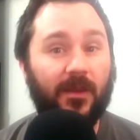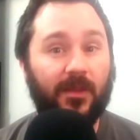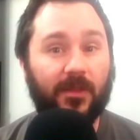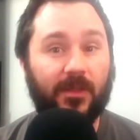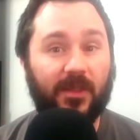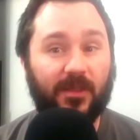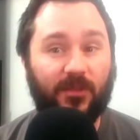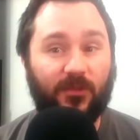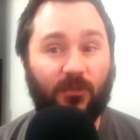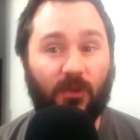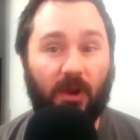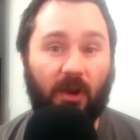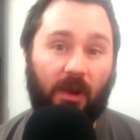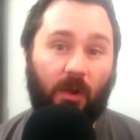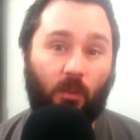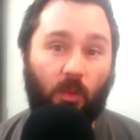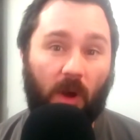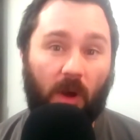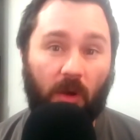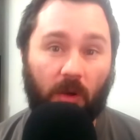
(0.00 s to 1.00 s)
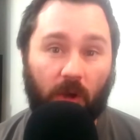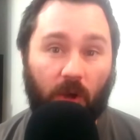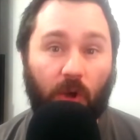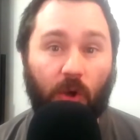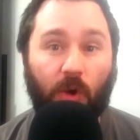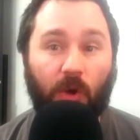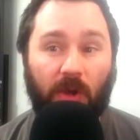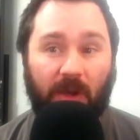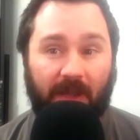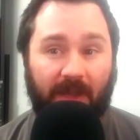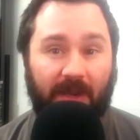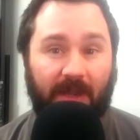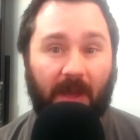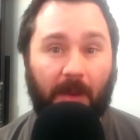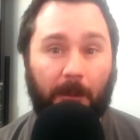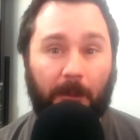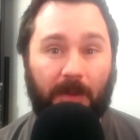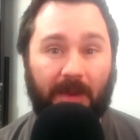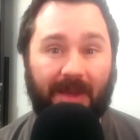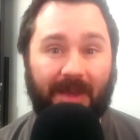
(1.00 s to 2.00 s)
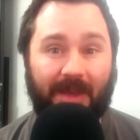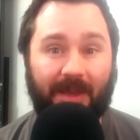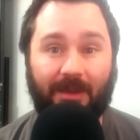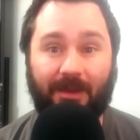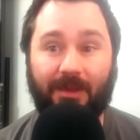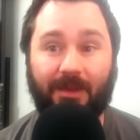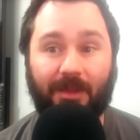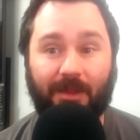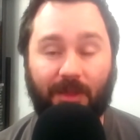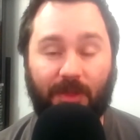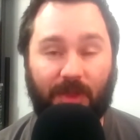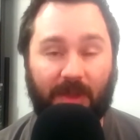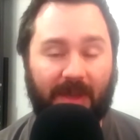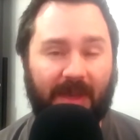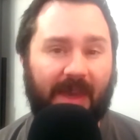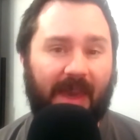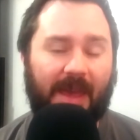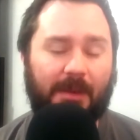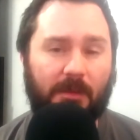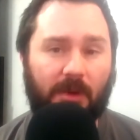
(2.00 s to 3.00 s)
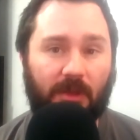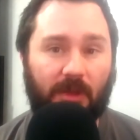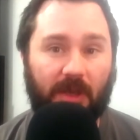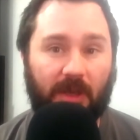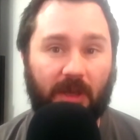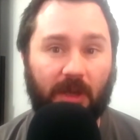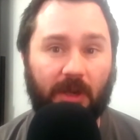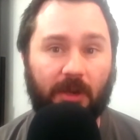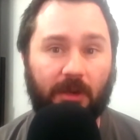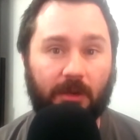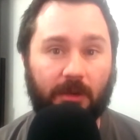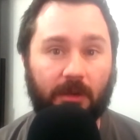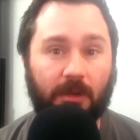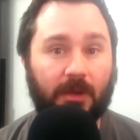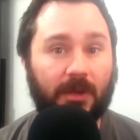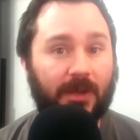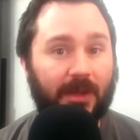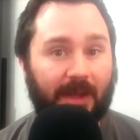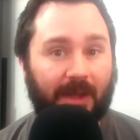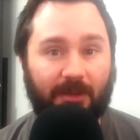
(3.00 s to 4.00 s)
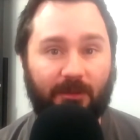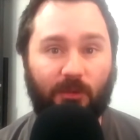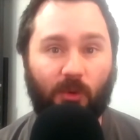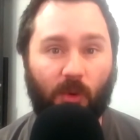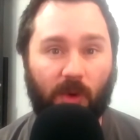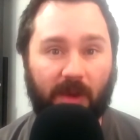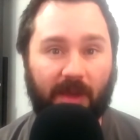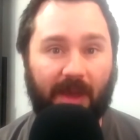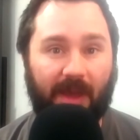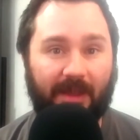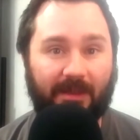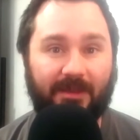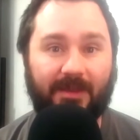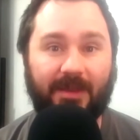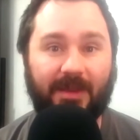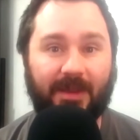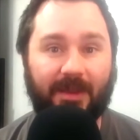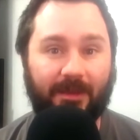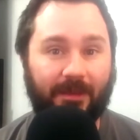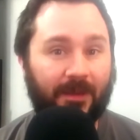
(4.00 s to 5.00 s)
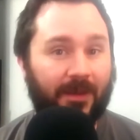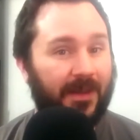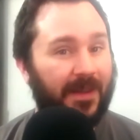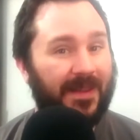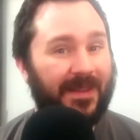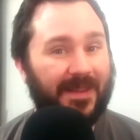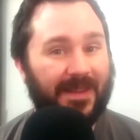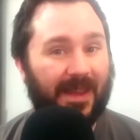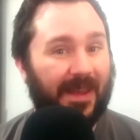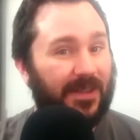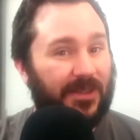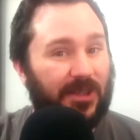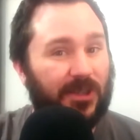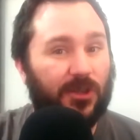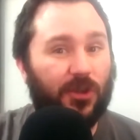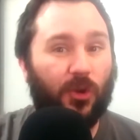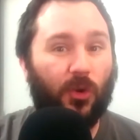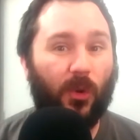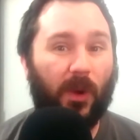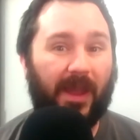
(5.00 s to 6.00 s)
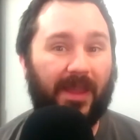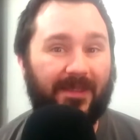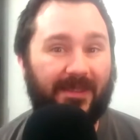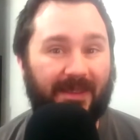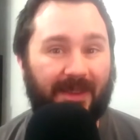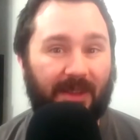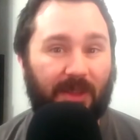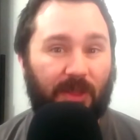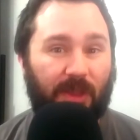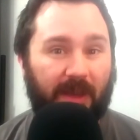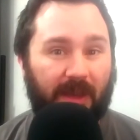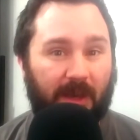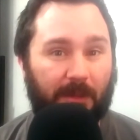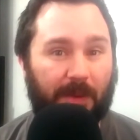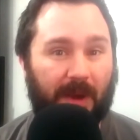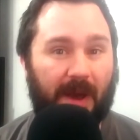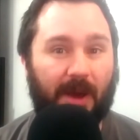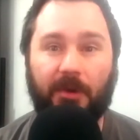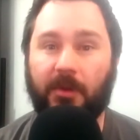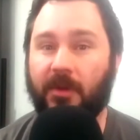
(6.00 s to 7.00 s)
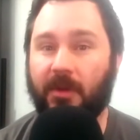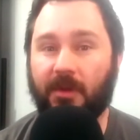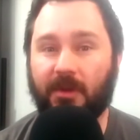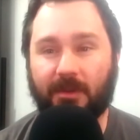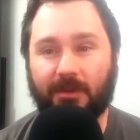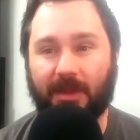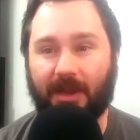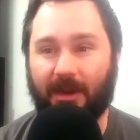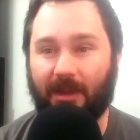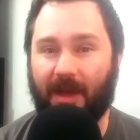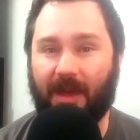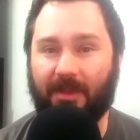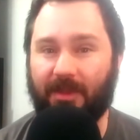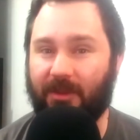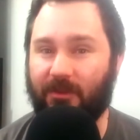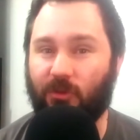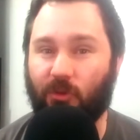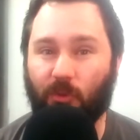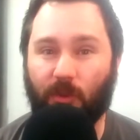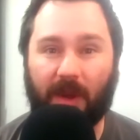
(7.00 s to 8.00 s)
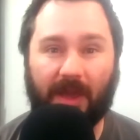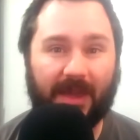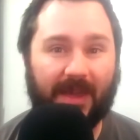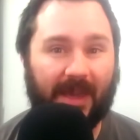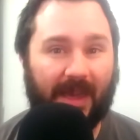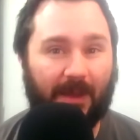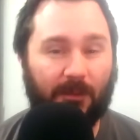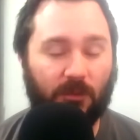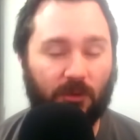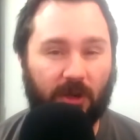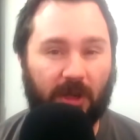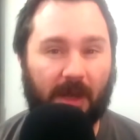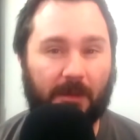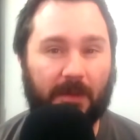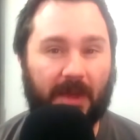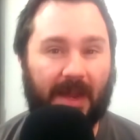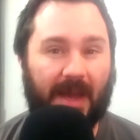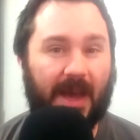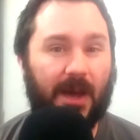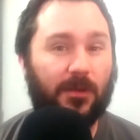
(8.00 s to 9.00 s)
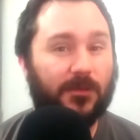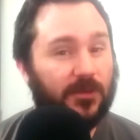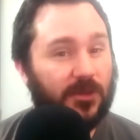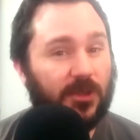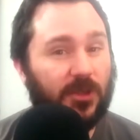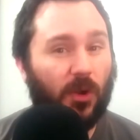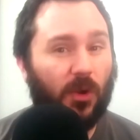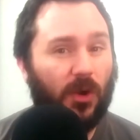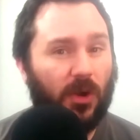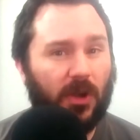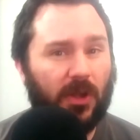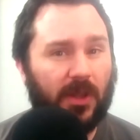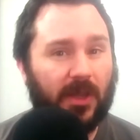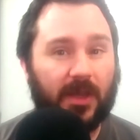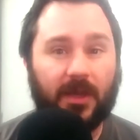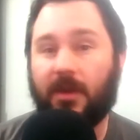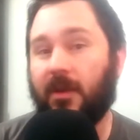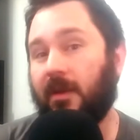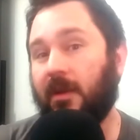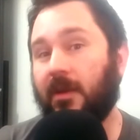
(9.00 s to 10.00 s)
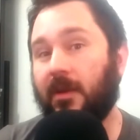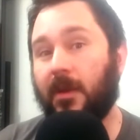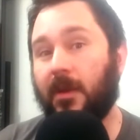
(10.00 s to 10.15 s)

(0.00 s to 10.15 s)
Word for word: This very well could end up being the game of the year in 2018. It's just crazy to think about that a lot of these great games are coming out so early,